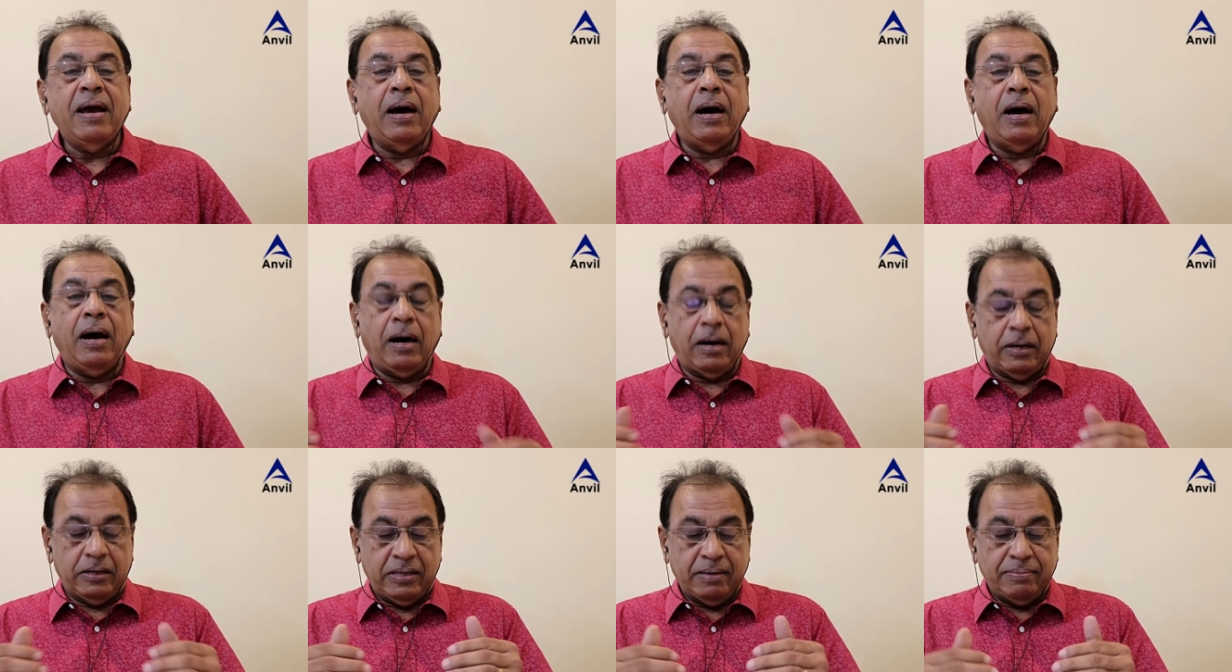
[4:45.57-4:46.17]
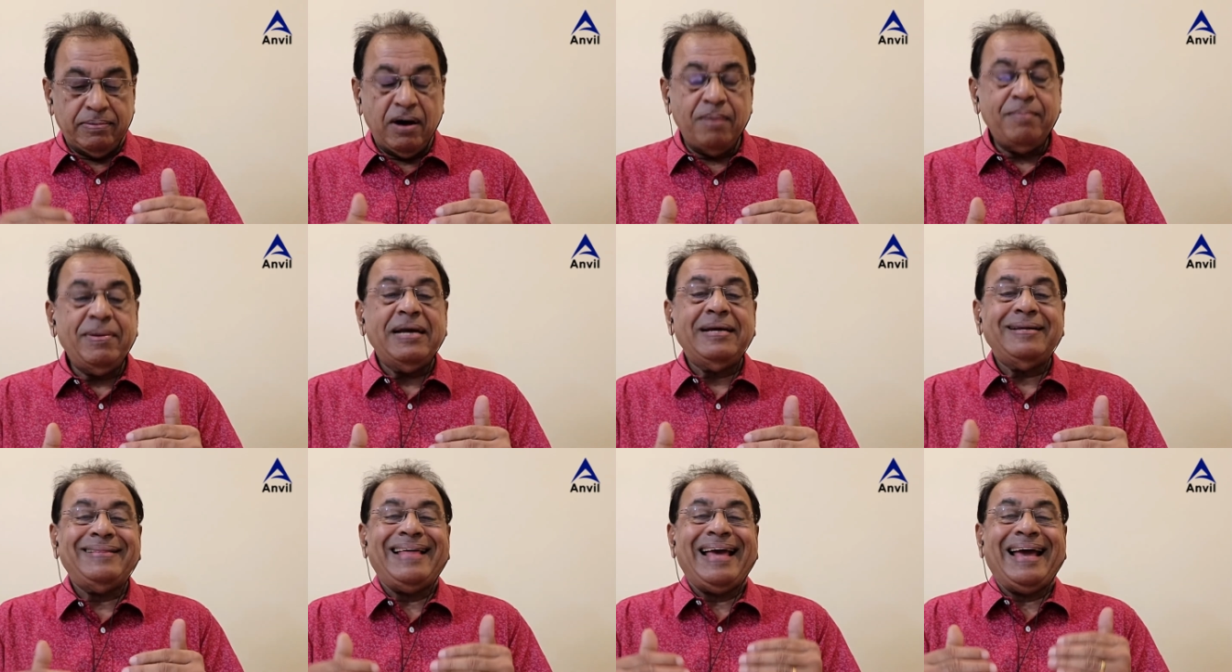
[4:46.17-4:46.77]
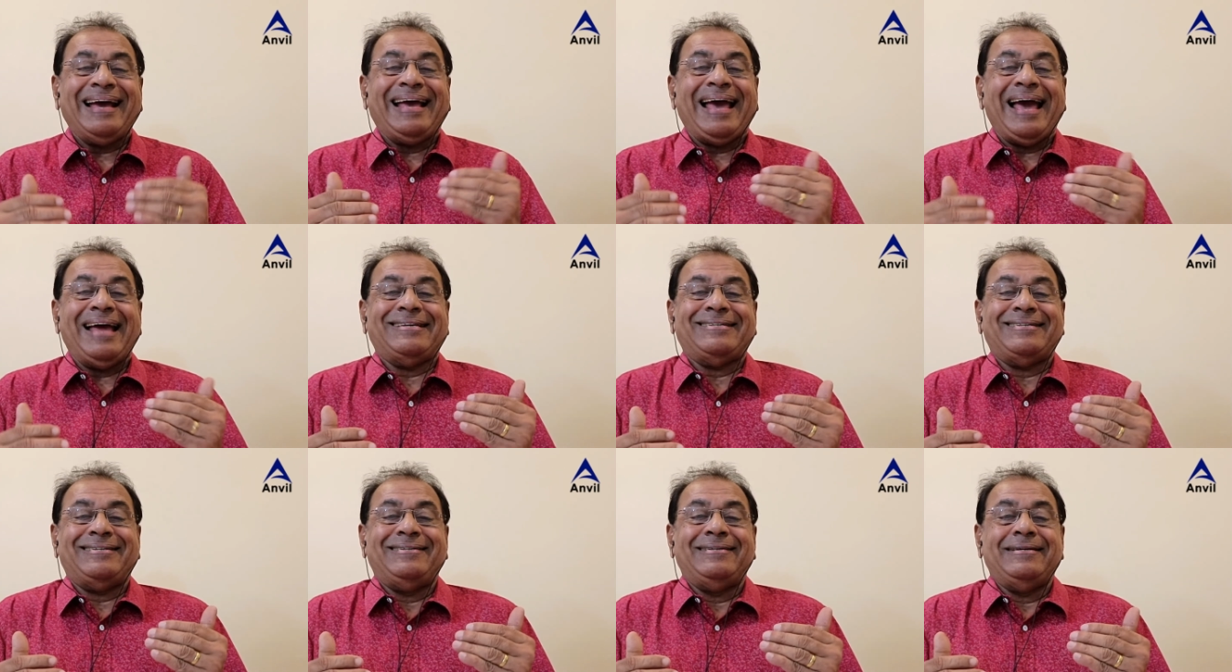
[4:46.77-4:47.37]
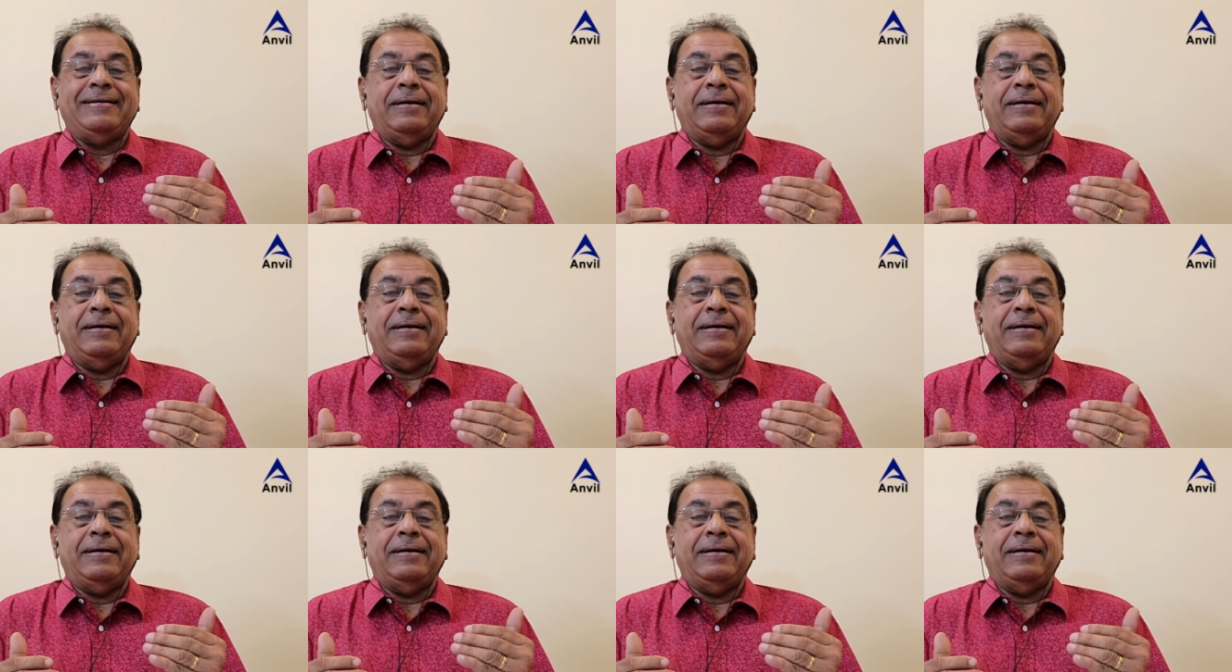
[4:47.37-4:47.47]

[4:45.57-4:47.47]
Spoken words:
are, the moment they get